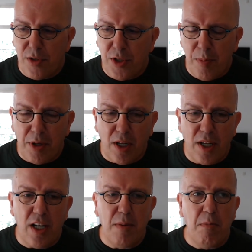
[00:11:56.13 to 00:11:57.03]

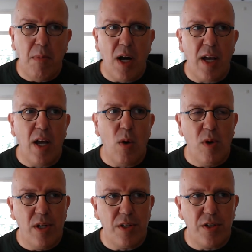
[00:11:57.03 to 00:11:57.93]
Typically, Maya
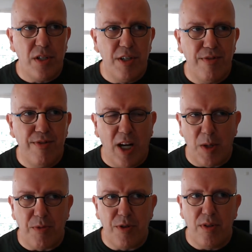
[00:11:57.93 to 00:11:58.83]
was
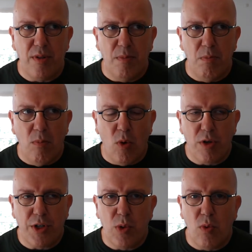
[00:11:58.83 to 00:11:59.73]
developed
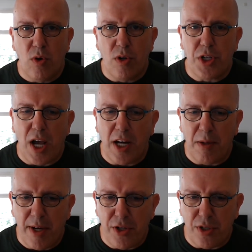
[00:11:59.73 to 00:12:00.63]
more towards
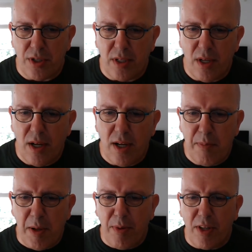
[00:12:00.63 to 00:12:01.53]
animation.
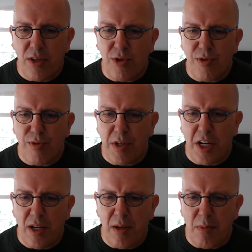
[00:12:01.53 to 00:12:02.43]
People that use
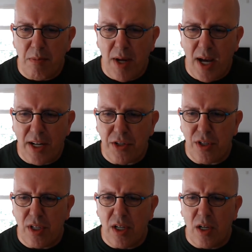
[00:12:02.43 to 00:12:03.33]
3D
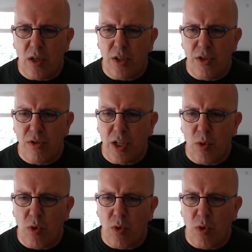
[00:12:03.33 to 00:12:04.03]
Max usually